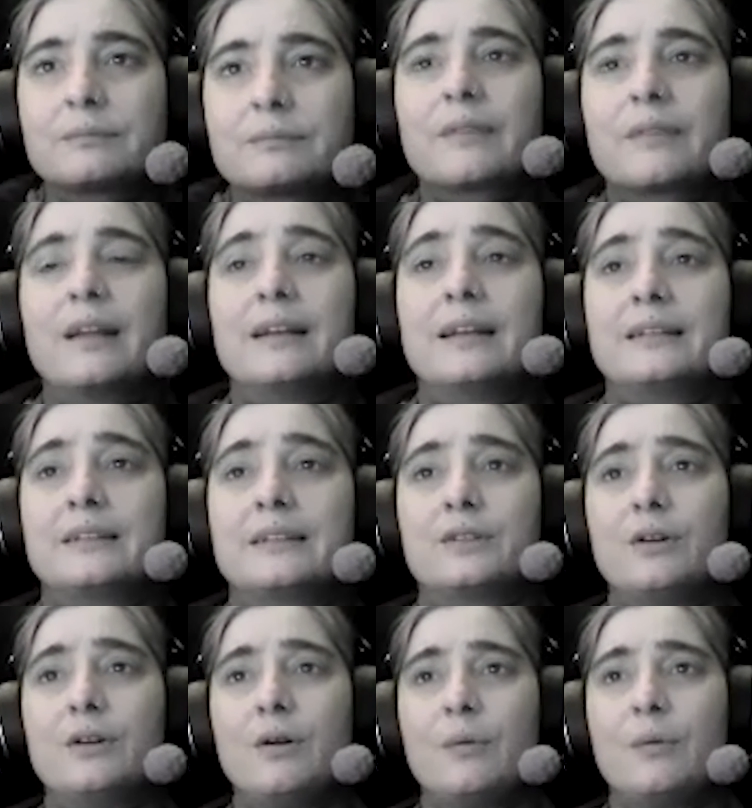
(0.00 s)
And let it
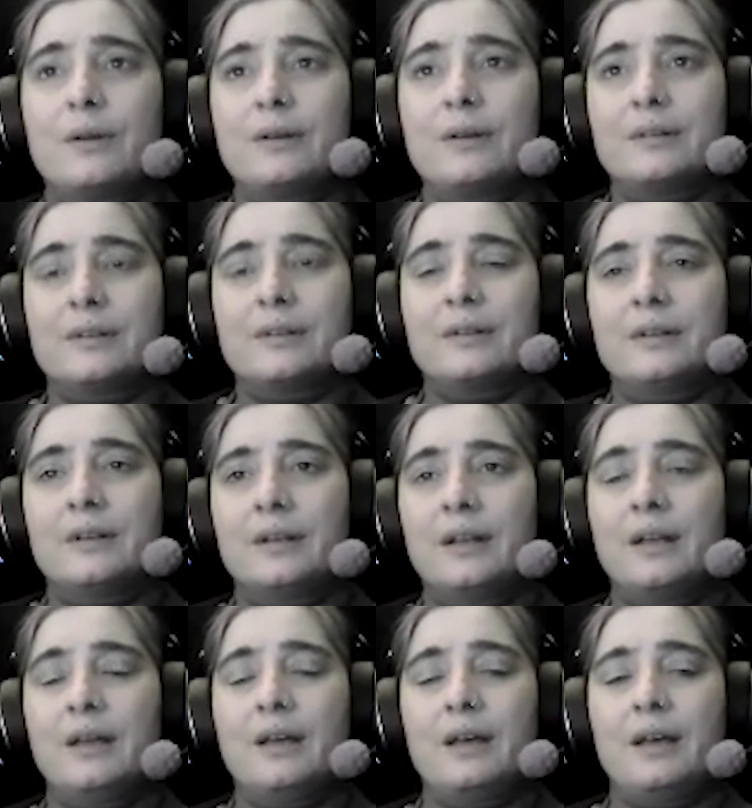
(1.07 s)
go and
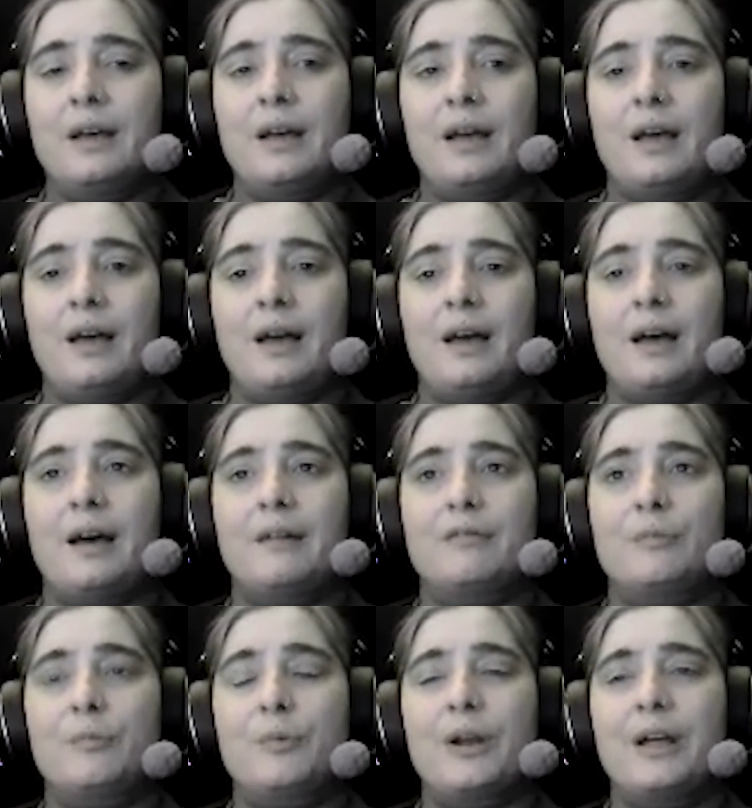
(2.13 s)
have
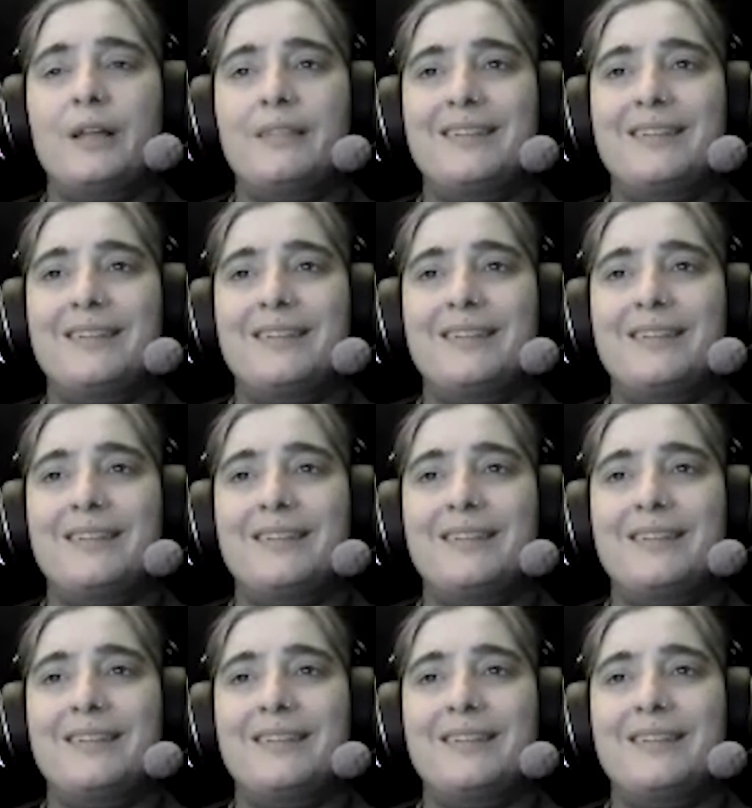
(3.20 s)
a breath